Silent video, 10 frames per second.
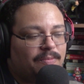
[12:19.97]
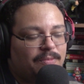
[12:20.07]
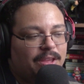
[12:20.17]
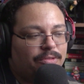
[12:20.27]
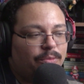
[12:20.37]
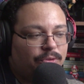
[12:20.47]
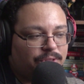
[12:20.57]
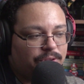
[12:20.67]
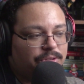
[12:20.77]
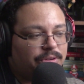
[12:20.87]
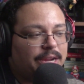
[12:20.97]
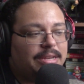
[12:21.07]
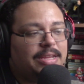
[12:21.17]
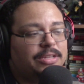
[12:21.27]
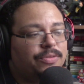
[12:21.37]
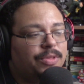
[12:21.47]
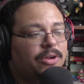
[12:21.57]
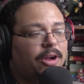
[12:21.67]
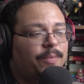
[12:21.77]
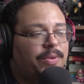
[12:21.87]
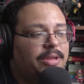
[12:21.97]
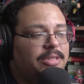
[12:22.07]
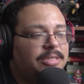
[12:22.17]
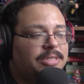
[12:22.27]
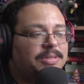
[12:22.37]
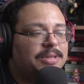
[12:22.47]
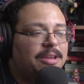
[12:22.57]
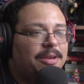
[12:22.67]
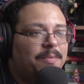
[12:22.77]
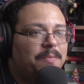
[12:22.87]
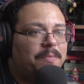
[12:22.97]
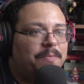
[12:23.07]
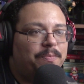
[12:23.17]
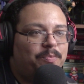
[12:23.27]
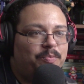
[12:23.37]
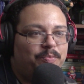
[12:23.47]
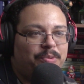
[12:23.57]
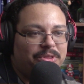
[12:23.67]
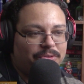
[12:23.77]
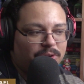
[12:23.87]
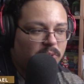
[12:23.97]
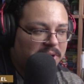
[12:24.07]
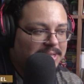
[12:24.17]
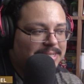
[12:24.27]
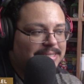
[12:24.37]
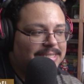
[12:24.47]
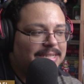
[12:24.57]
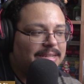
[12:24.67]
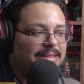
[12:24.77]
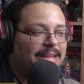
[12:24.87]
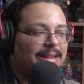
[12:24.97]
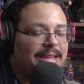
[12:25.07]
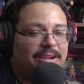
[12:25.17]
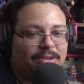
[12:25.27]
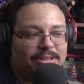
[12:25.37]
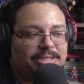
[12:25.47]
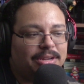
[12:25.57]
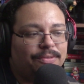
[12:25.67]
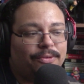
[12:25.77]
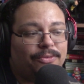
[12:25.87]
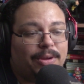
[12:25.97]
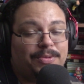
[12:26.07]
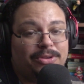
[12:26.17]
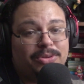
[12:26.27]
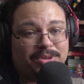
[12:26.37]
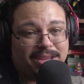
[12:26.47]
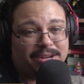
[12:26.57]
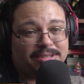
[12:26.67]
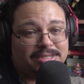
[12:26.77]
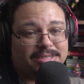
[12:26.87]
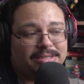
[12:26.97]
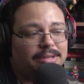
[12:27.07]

it removes the user IDs from the copies, but the recording could still then linger on the server for up to 2 years.